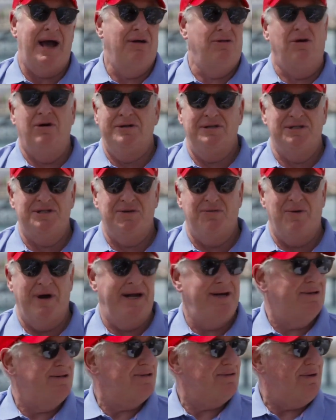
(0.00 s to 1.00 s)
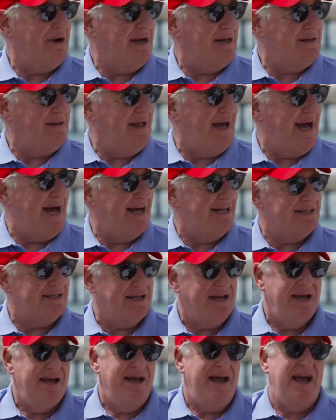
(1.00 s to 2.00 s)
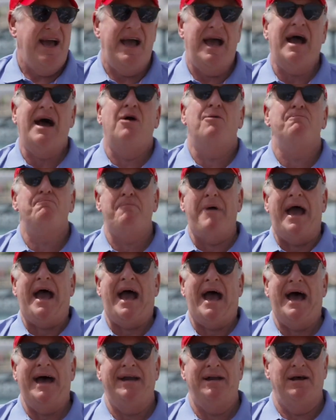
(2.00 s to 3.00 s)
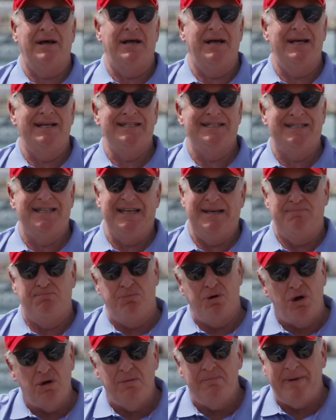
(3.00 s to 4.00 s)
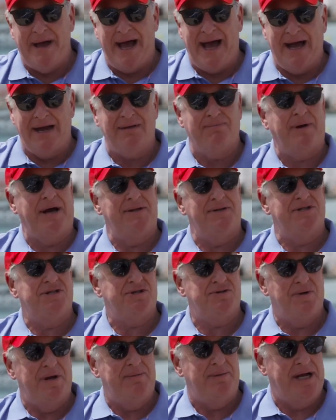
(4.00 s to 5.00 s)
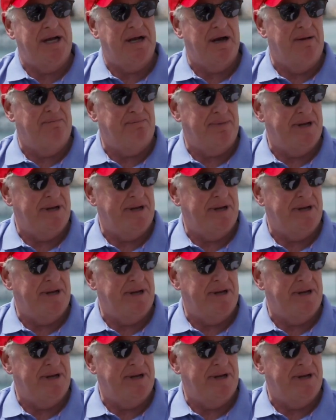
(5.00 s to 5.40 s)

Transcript: how long does the writer strike last? How bad is the pullback by the streaming